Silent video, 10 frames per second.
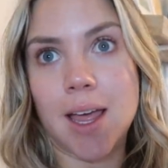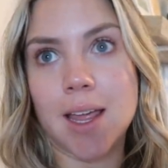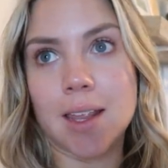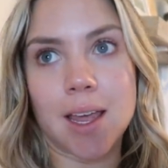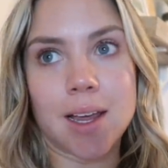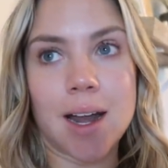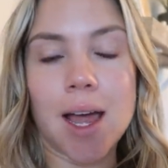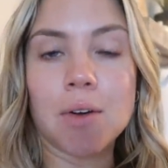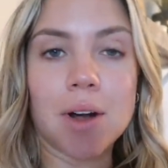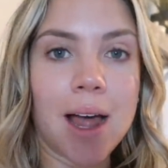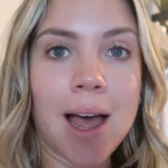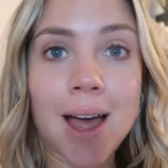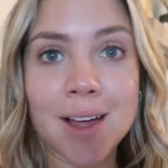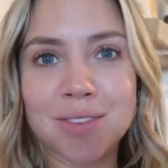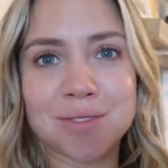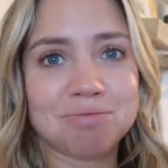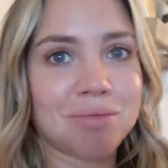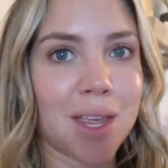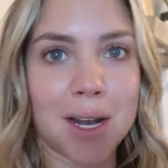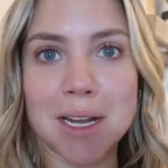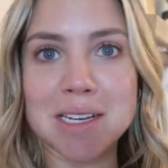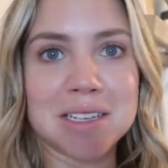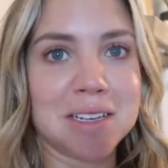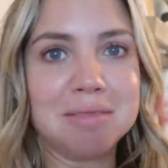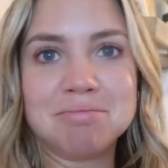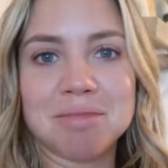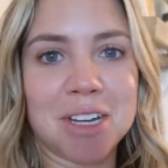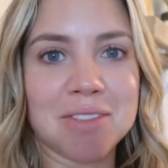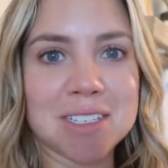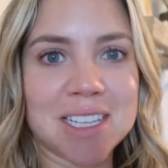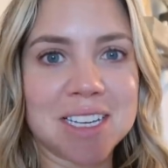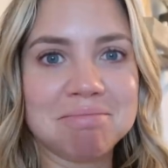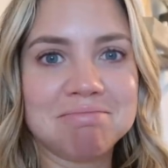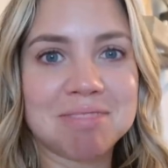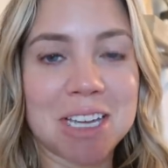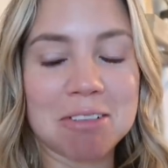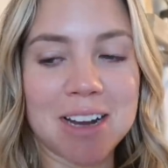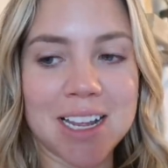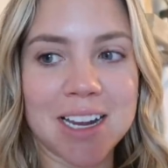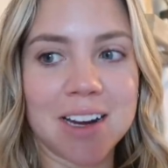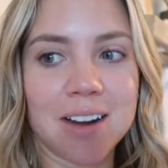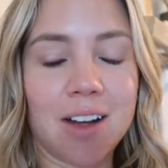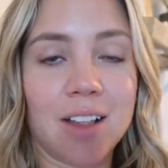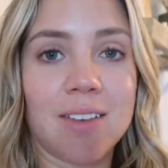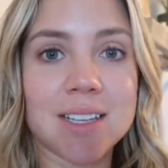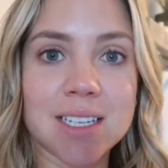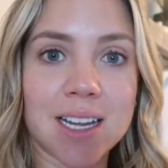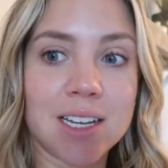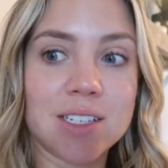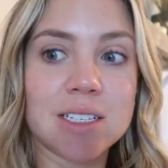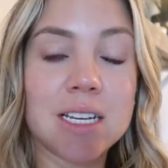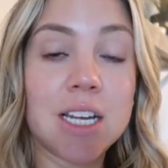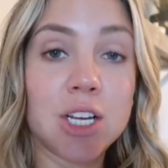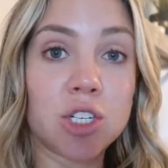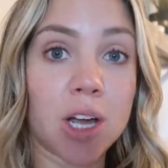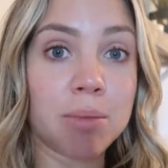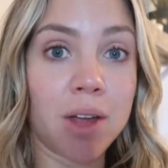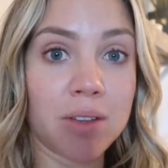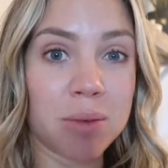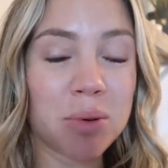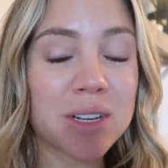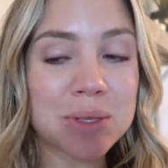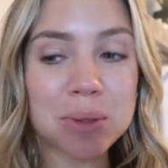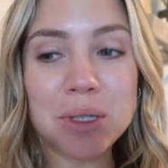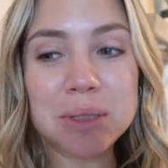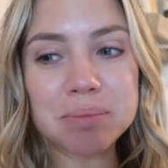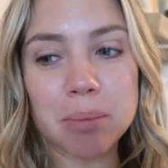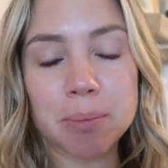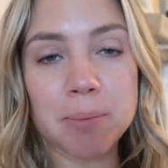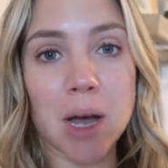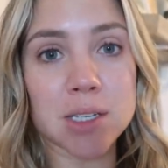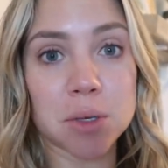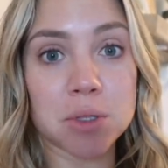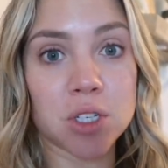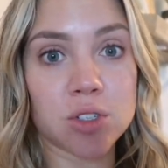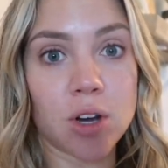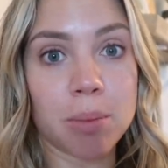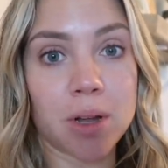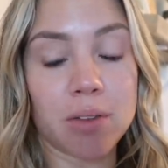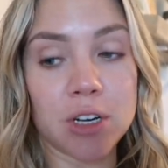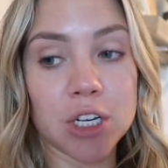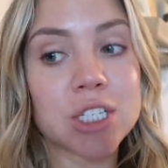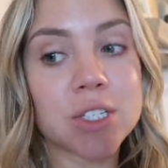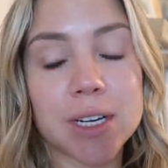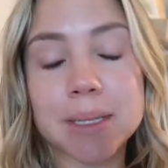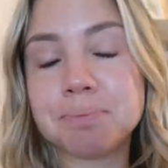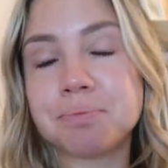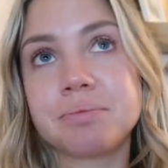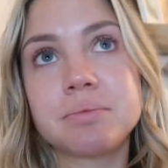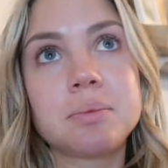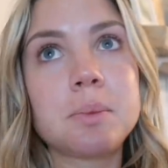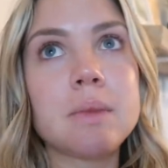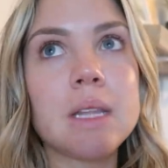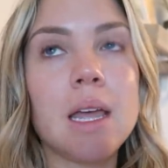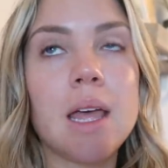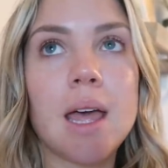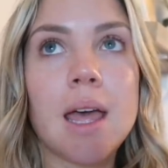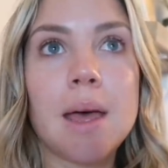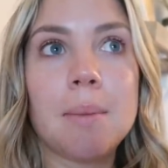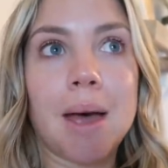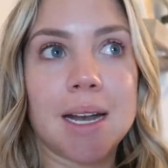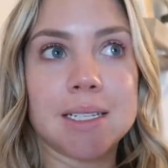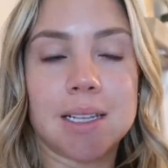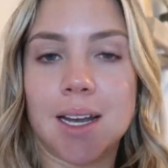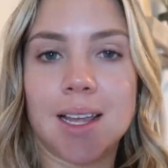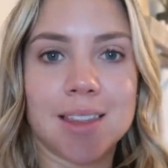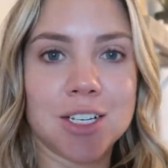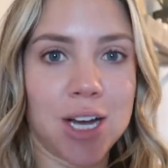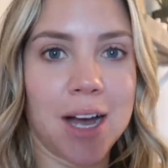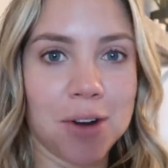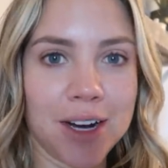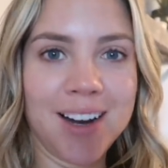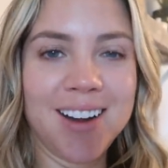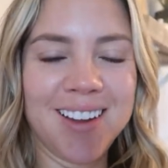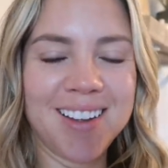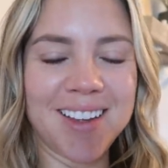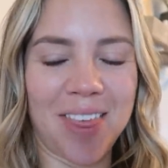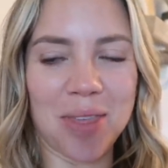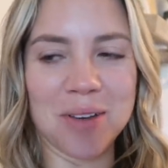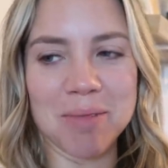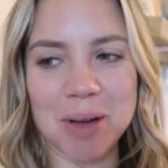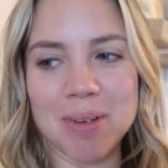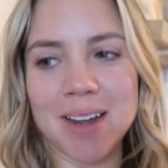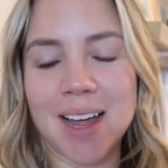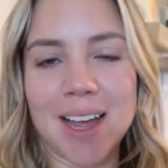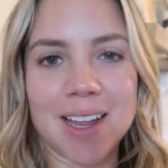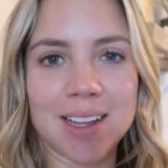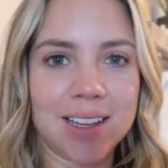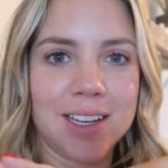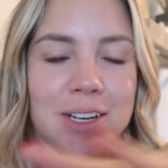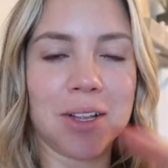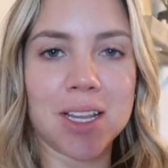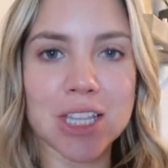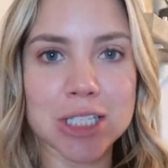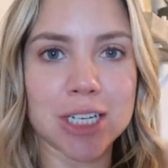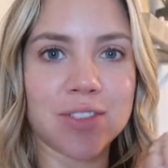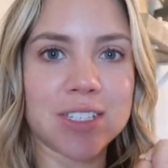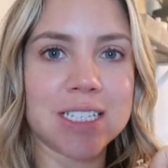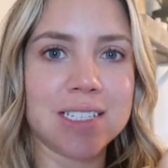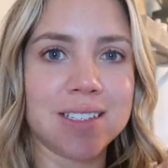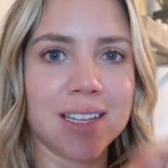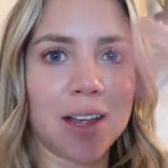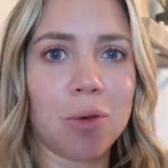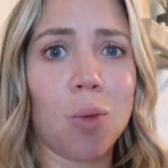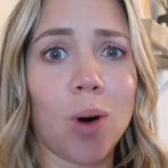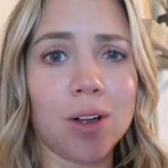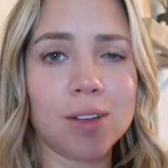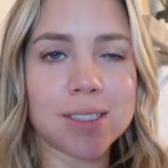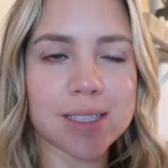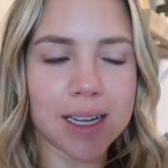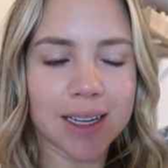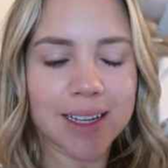in like an hour and a half, and I need to obviously get ready here. All of us to get dropped off at preschool. Oscar was just dropped off at nursery. Patty's cleaning the shower at the moment. I cleaned all like the surfaces and like walls.